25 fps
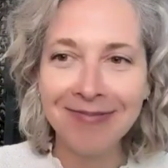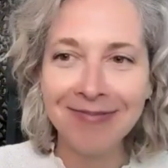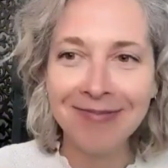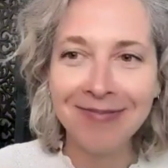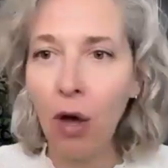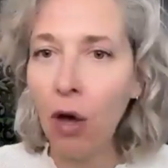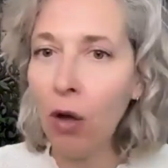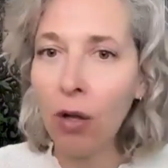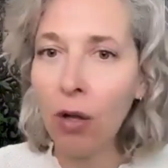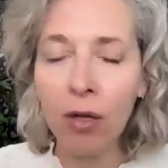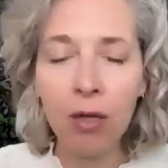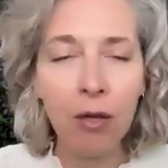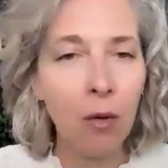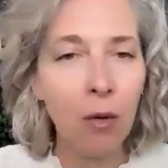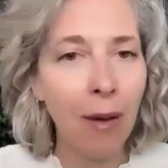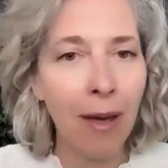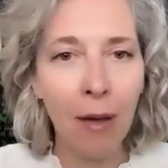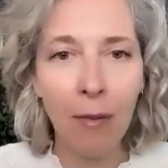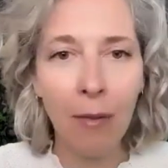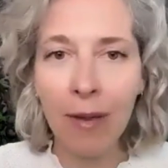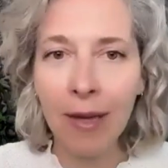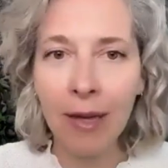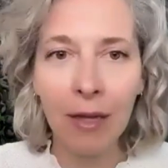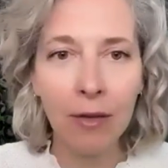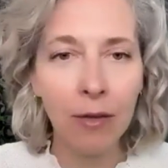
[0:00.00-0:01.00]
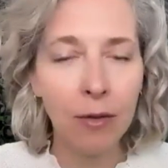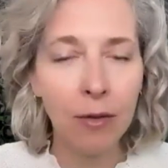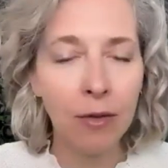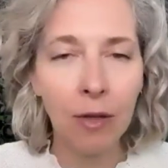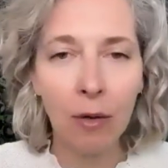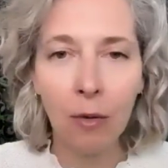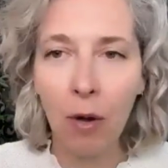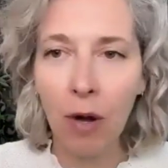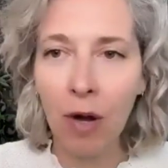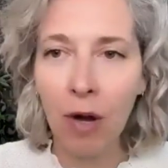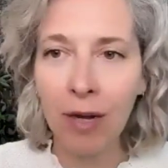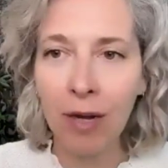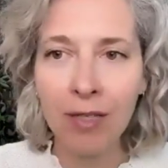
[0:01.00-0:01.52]
The only way we can do
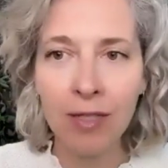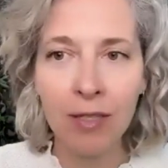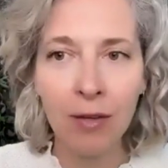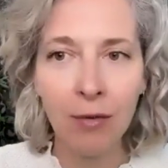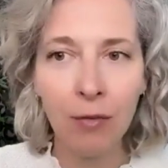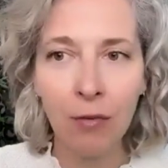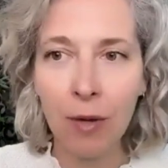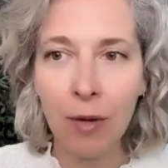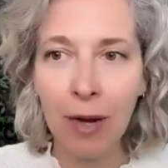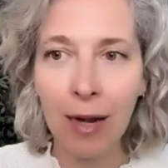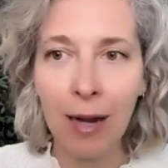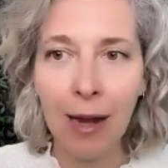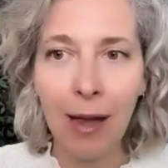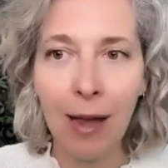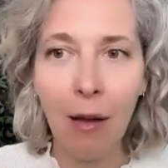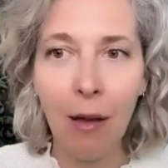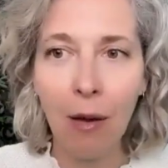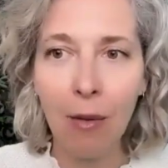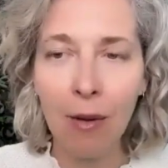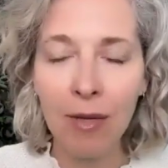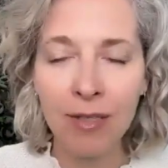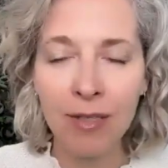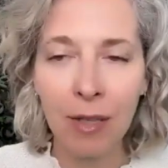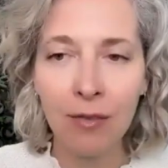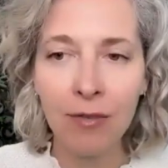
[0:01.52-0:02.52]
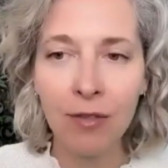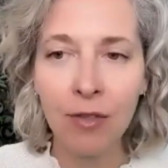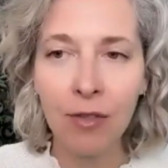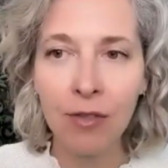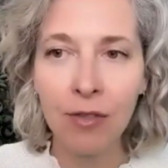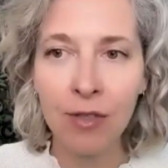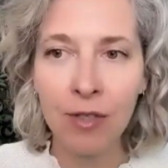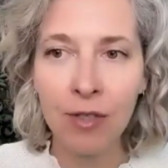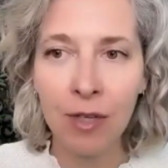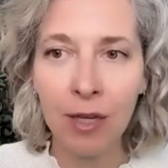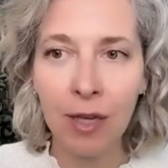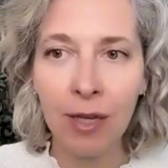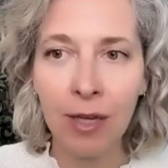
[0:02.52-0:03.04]
the work is if we allow ourselves
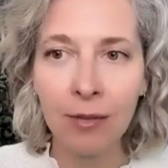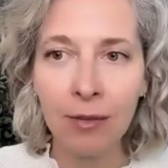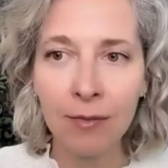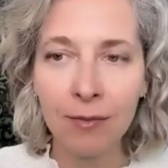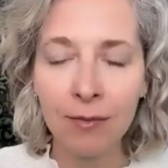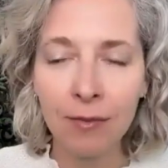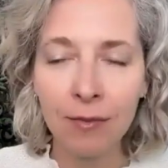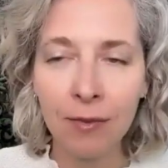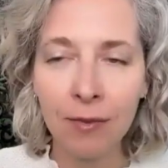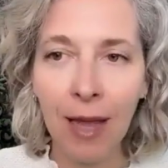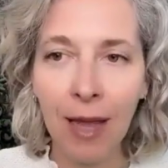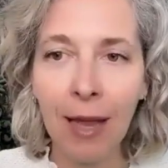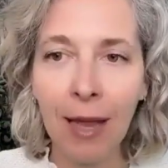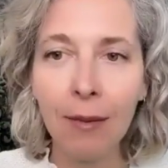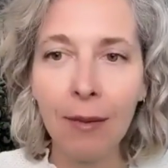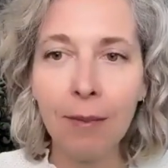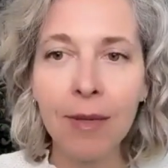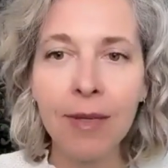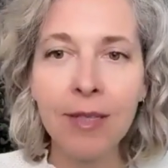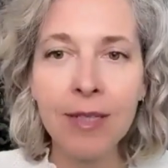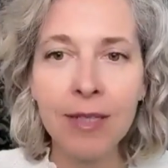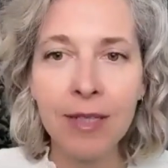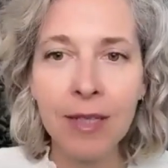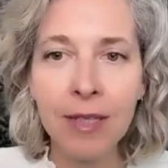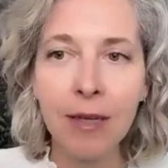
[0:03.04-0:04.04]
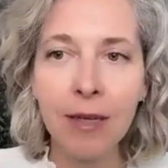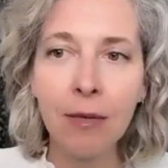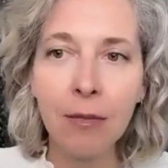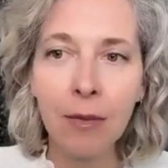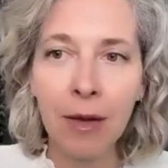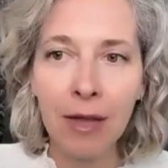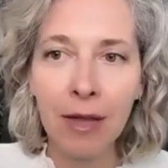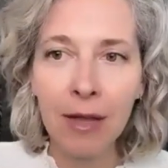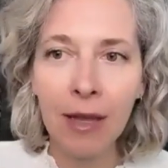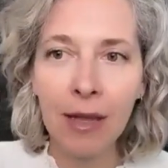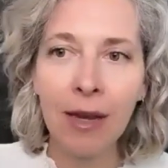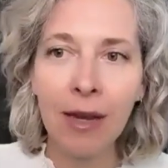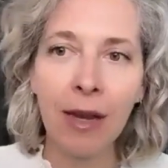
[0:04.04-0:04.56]
to see it and be seen
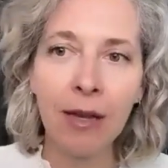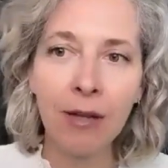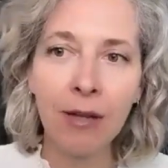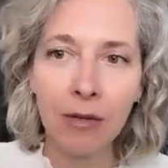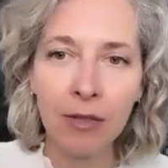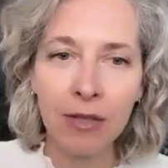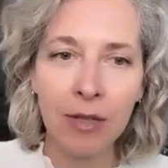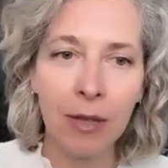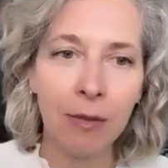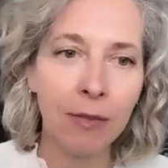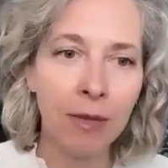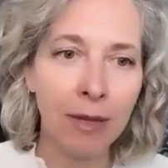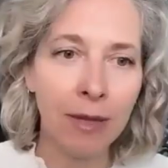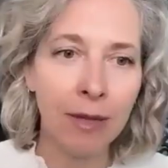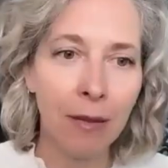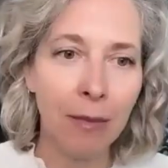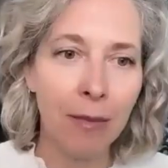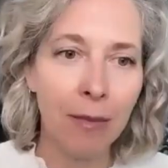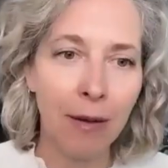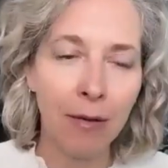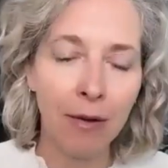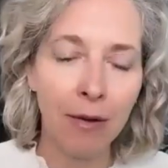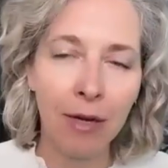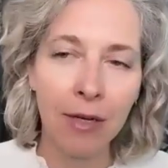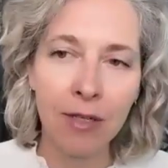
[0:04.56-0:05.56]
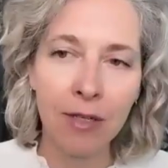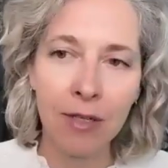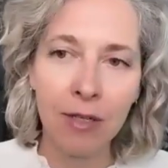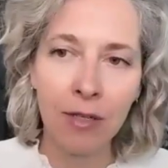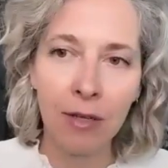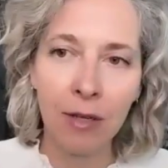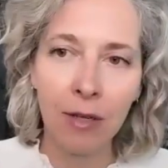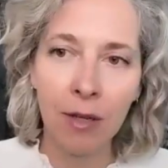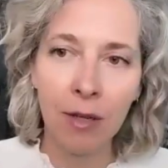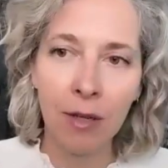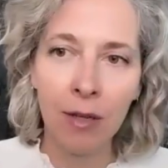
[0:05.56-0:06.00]
with it and do something about it.